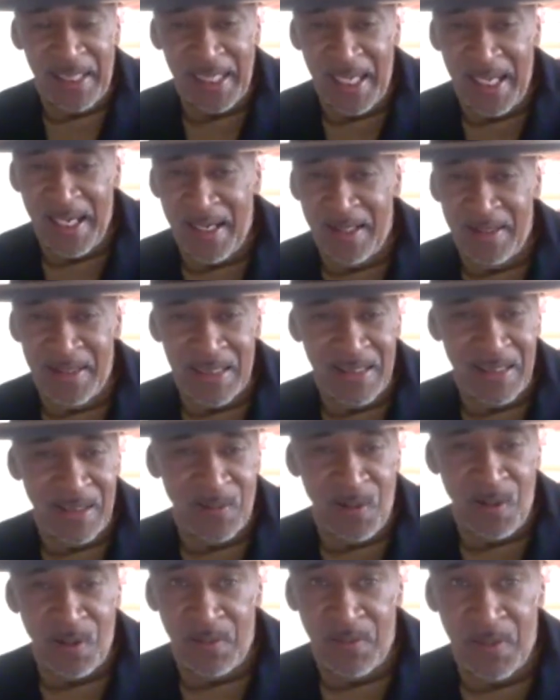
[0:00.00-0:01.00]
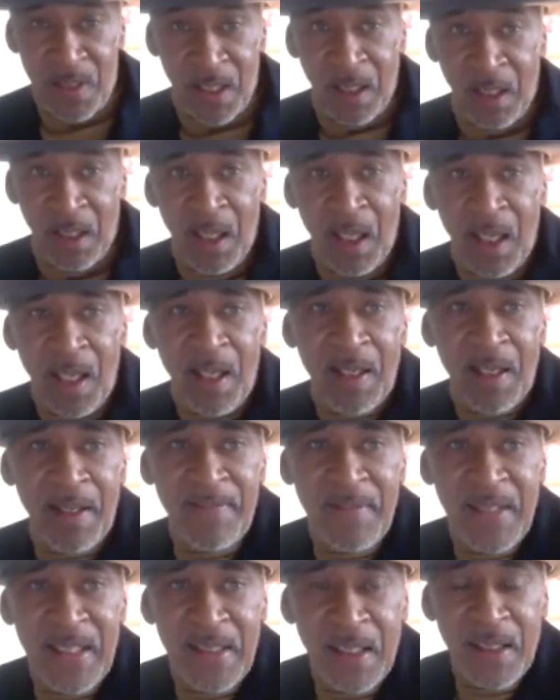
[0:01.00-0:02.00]
hair, they see all of the,
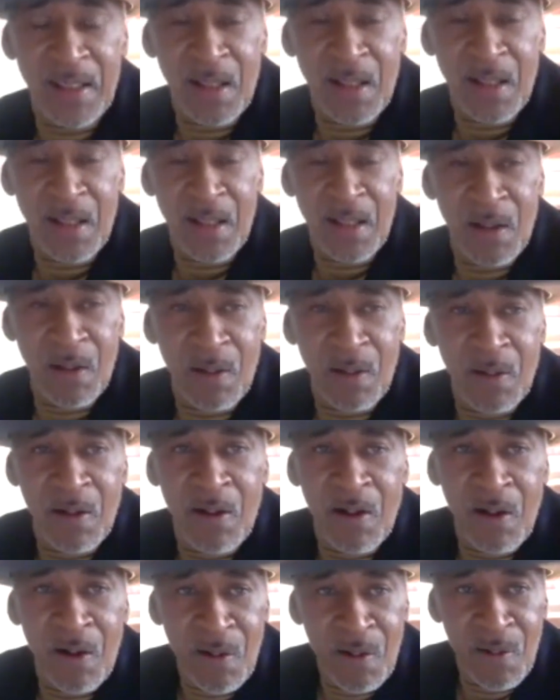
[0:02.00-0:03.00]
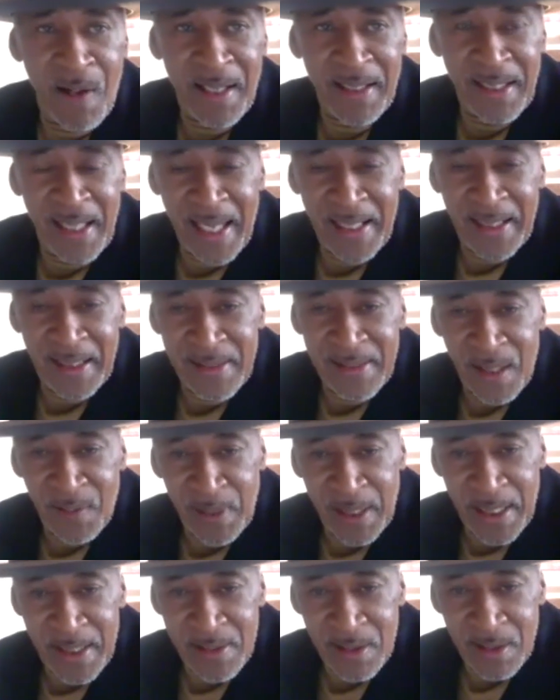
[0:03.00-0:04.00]
and then they go, Oh, I got it now,
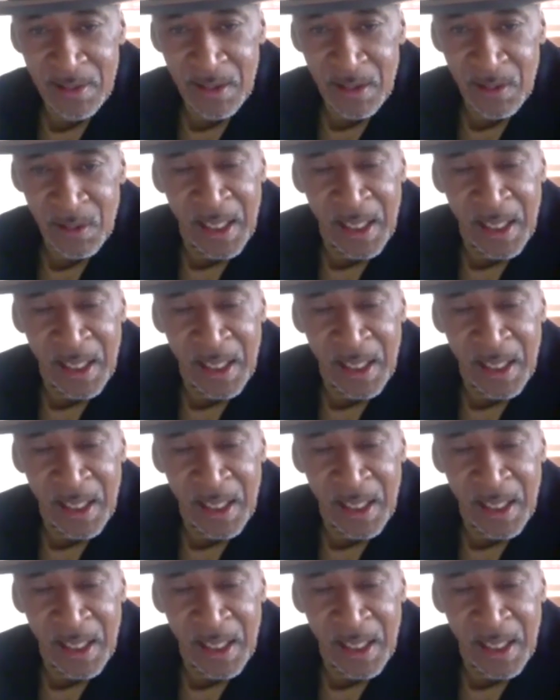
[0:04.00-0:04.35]
Angela.